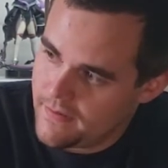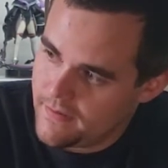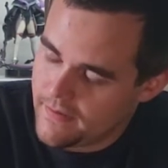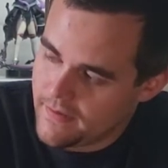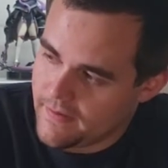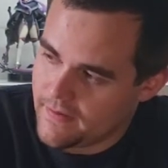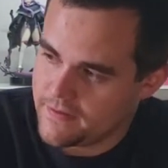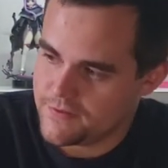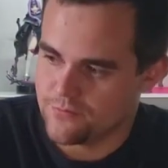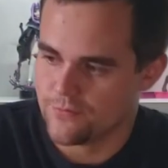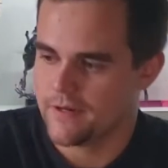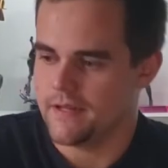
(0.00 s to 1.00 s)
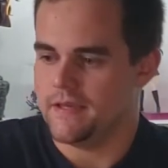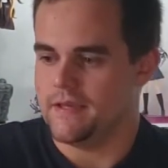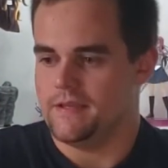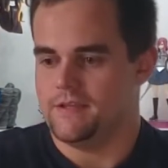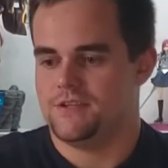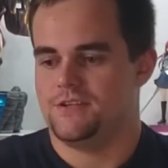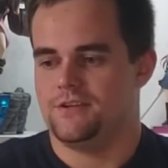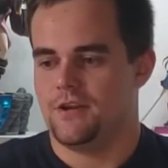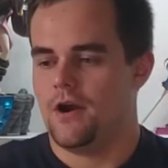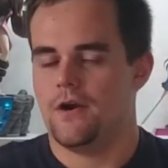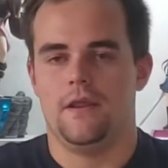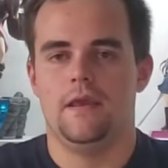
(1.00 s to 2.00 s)
And it's really
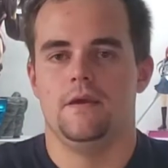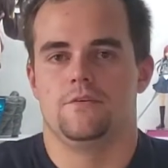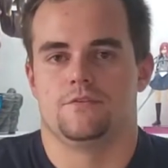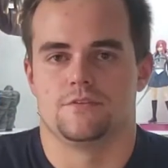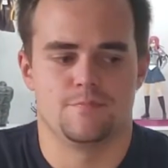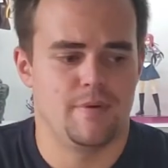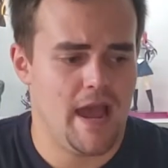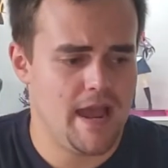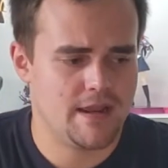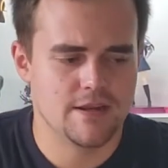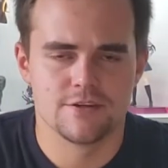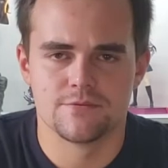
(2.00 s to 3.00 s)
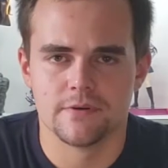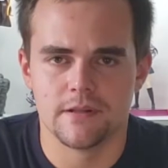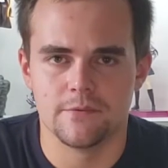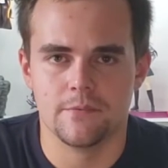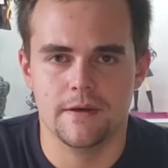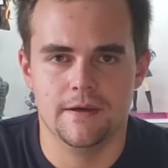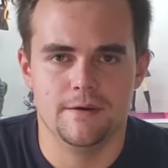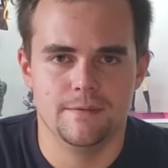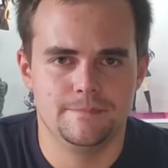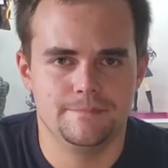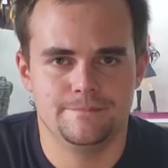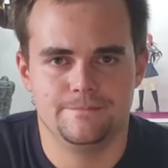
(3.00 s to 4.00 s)
sturdy. It was packaged really well.